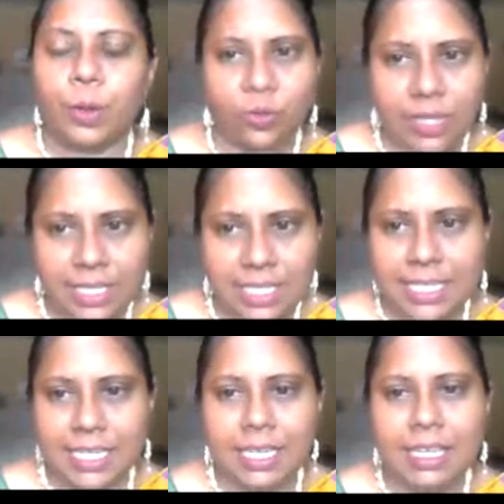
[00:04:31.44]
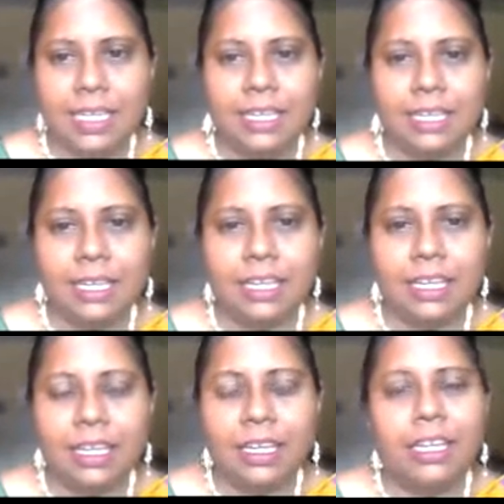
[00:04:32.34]
We'll see
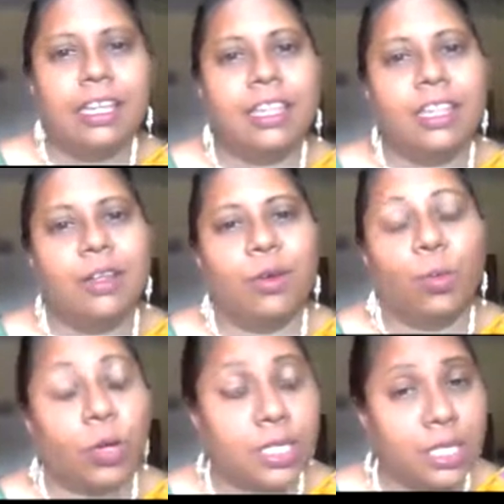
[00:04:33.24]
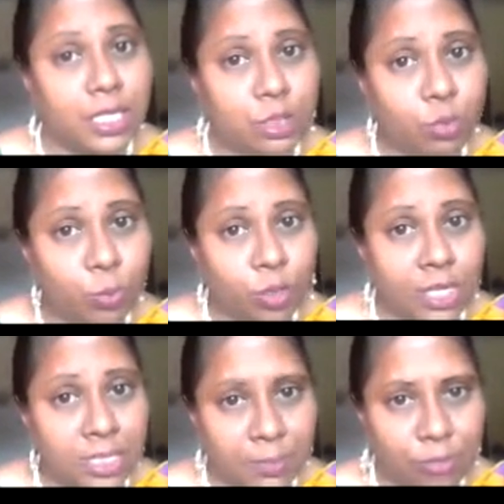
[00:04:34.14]
what are these two
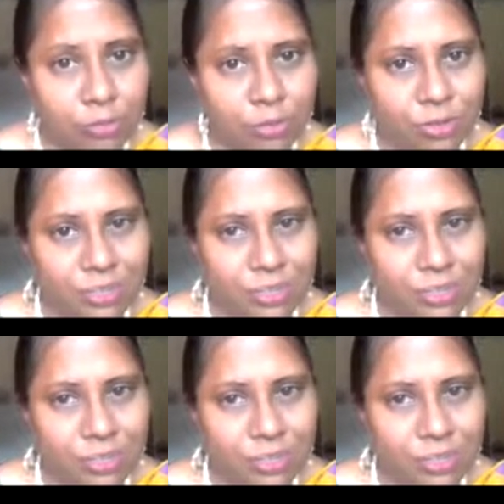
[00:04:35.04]
bodies about.